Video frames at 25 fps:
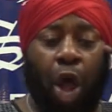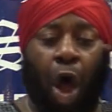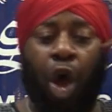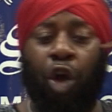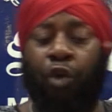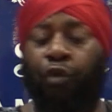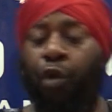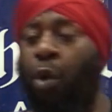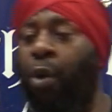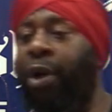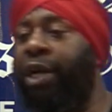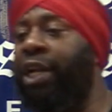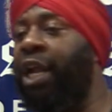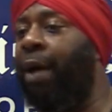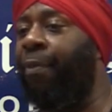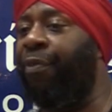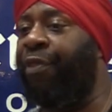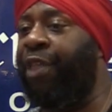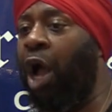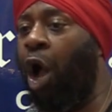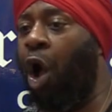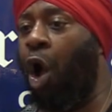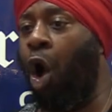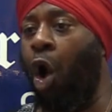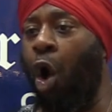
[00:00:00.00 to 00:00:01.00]
thought growing up
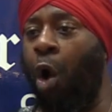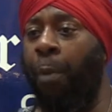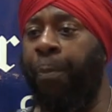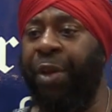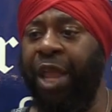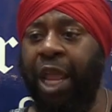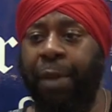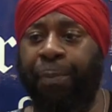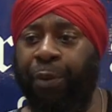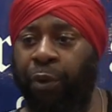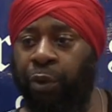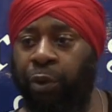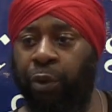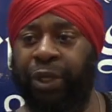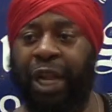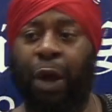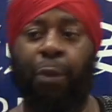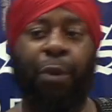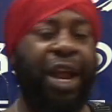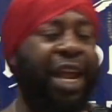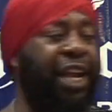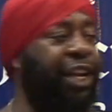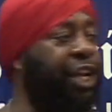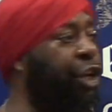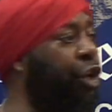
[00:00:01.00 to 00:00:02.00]
that all people that
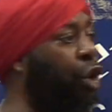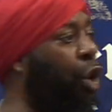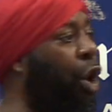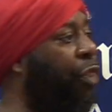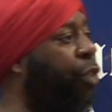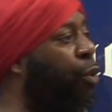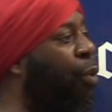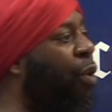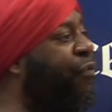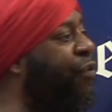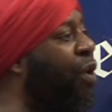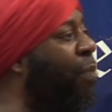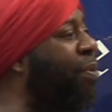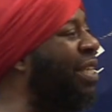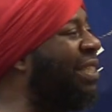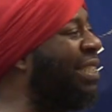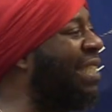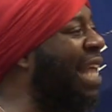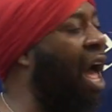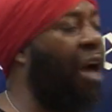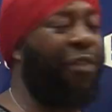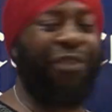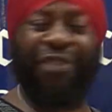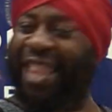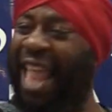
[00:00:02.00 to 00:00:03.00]
were in the north were from the
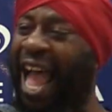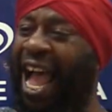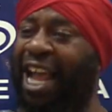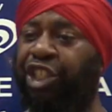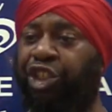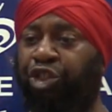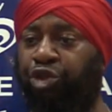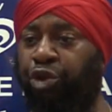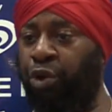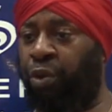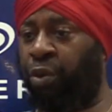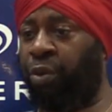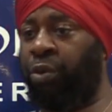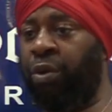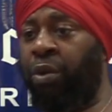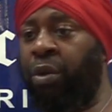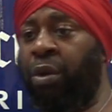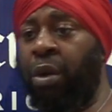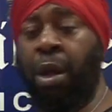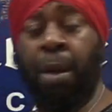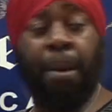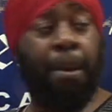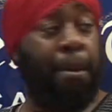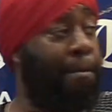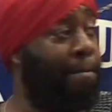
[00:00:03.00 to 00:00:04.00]
south. Not true.
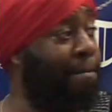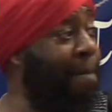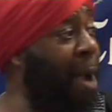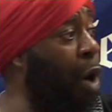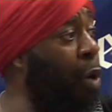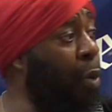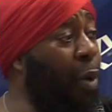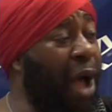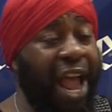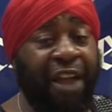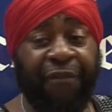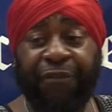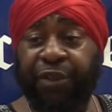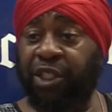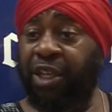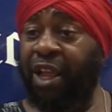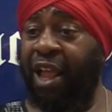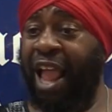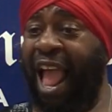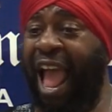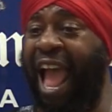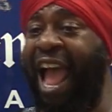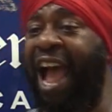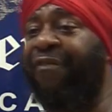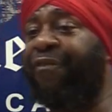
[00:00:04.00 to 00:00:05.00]
My wife's,
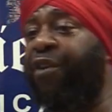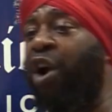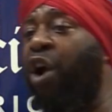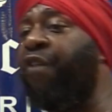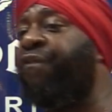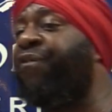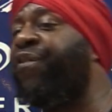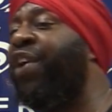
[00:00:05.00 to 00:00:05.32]
half of her